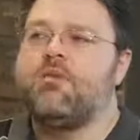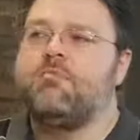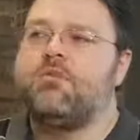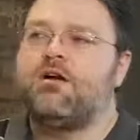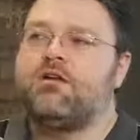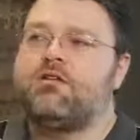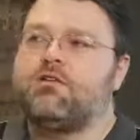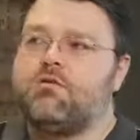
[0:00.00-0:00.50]

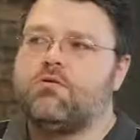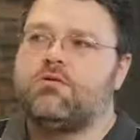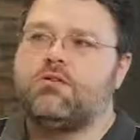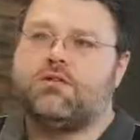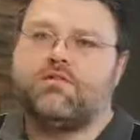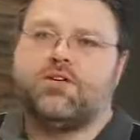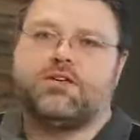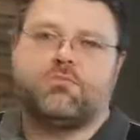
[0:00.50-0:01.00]
But
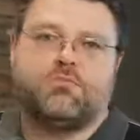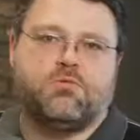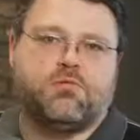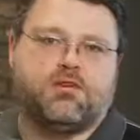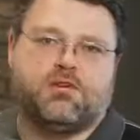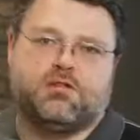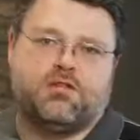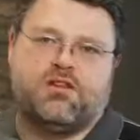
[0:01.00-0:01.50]
Google and
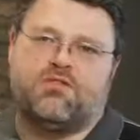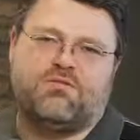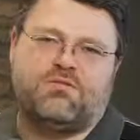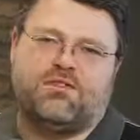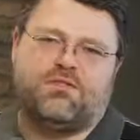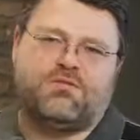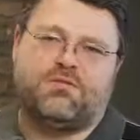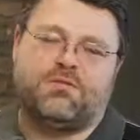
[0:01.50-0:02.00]
Facebook and you know,
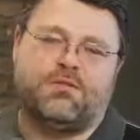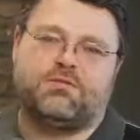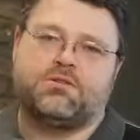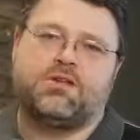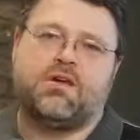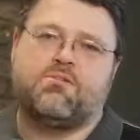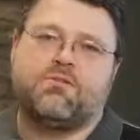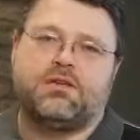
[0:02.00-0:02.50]
they're,
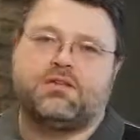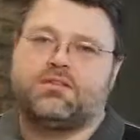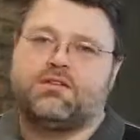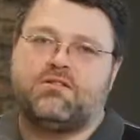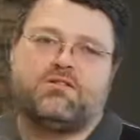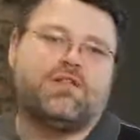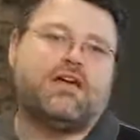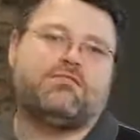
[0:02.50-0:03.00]
those companies
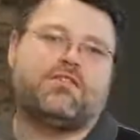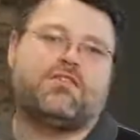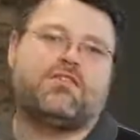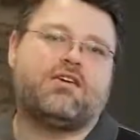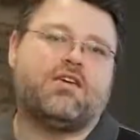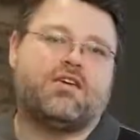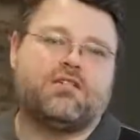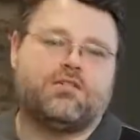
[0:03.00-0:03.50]
don't even have to
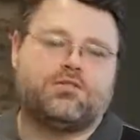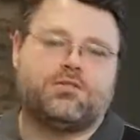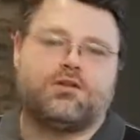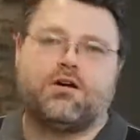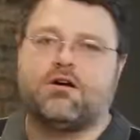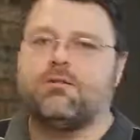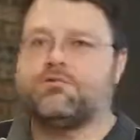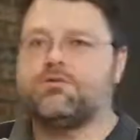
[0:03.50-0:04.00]
think in those
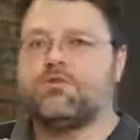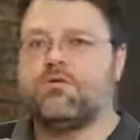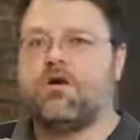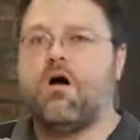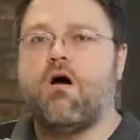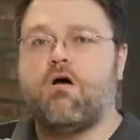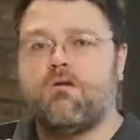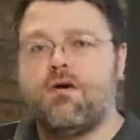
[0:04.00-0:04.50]
terms.
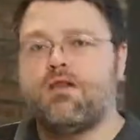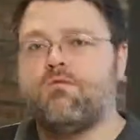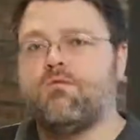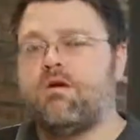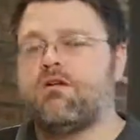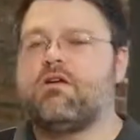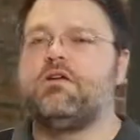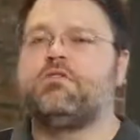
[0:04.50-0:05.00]
They're already
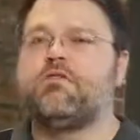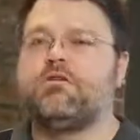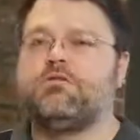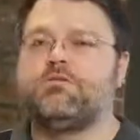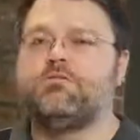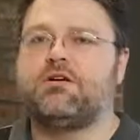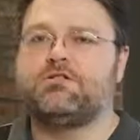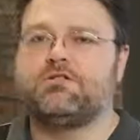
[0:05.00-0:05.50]
working on their
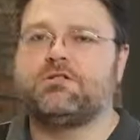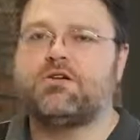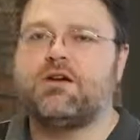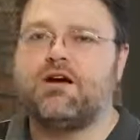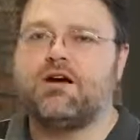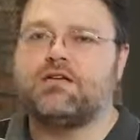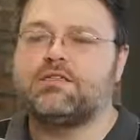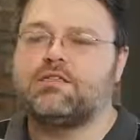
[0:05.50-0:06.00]
own special
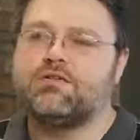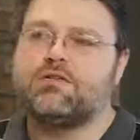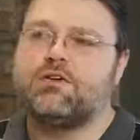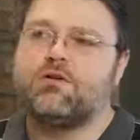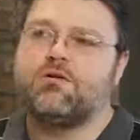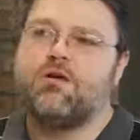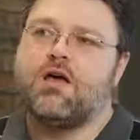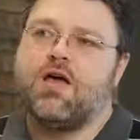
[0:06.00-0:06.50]
sauce.
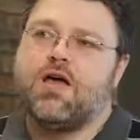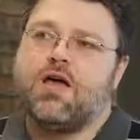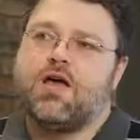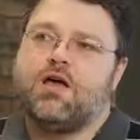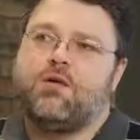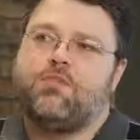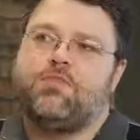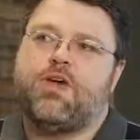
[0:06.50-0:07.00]
So
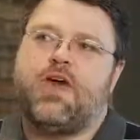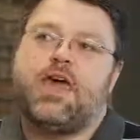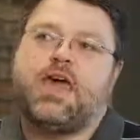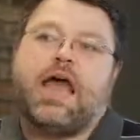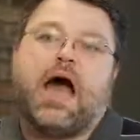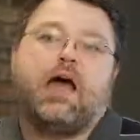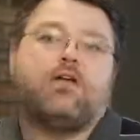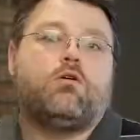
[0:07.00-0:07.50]
they
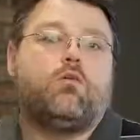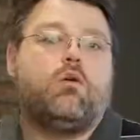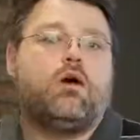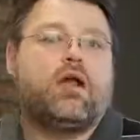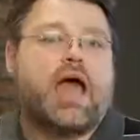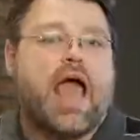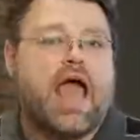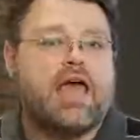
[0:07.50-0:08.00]
kind of
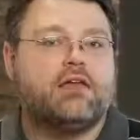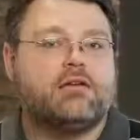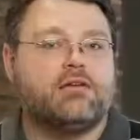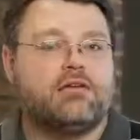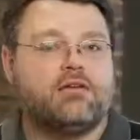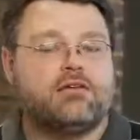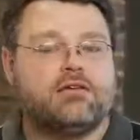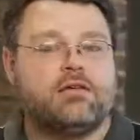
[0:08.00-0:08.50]
want to
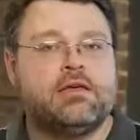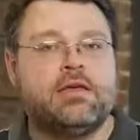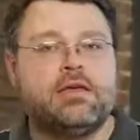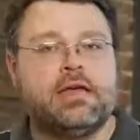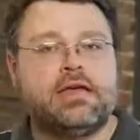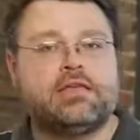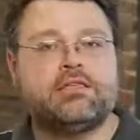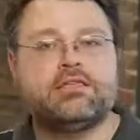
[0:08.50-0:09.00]
handle it
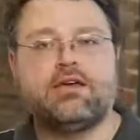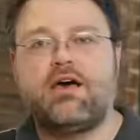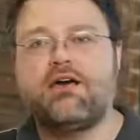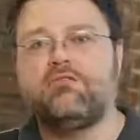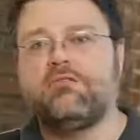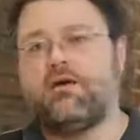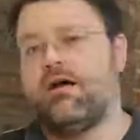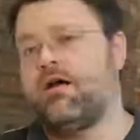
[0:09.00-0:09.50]
in
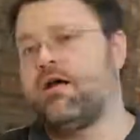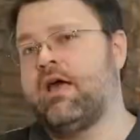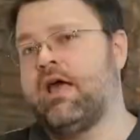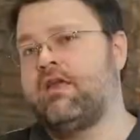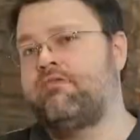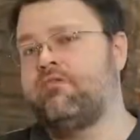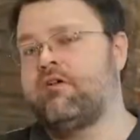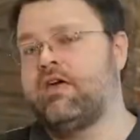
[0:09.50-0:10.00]
software.
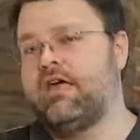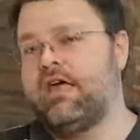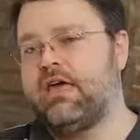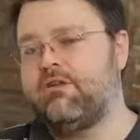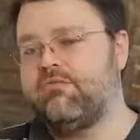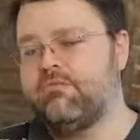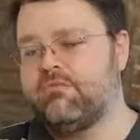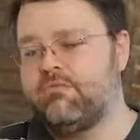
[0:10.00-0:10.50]
And if you can
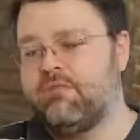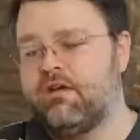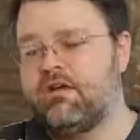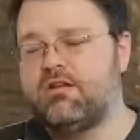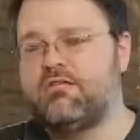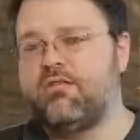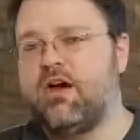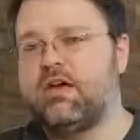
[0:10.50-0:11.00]
give them
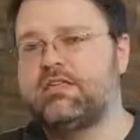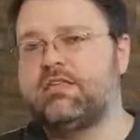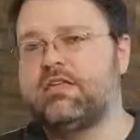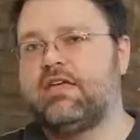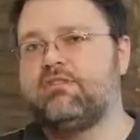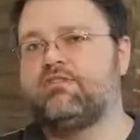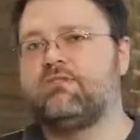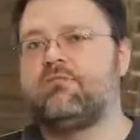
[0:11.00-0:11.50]
a device
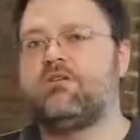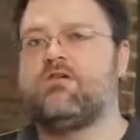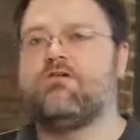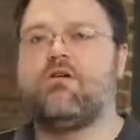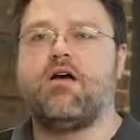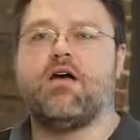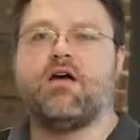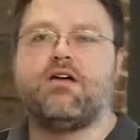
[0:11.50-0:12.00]
that gives them an
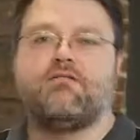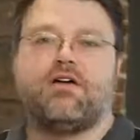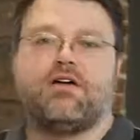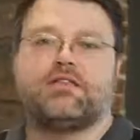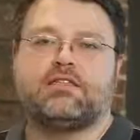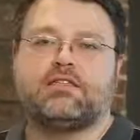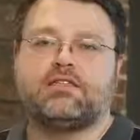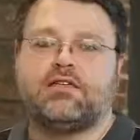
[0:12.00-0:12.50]
array of
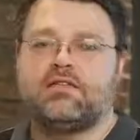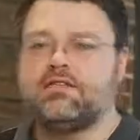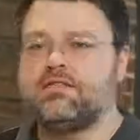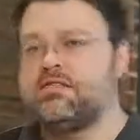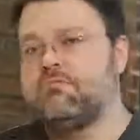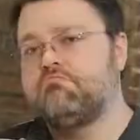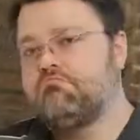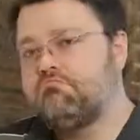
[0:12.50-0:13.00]
S S Ds,
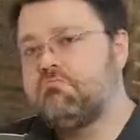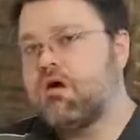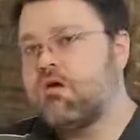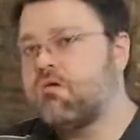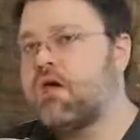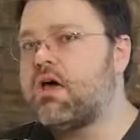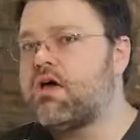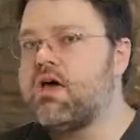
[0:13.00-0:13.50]
then
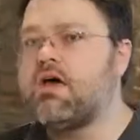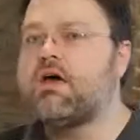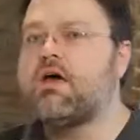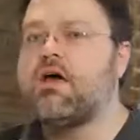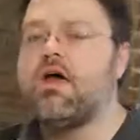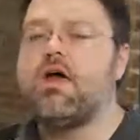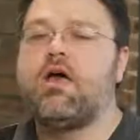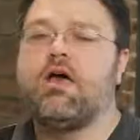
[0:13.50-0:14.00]
okay,
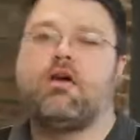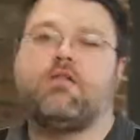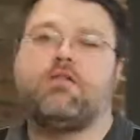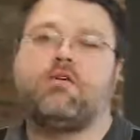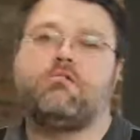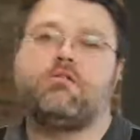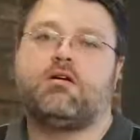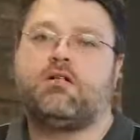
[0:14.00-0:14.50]
yeah,
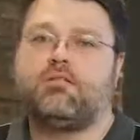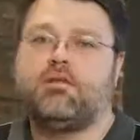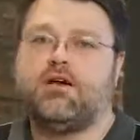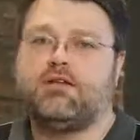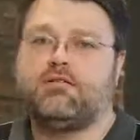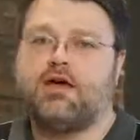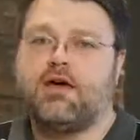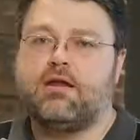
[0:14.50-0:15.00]
they'll be all
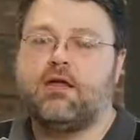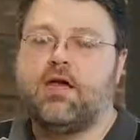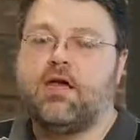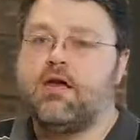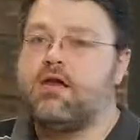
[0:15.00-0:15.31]
about that.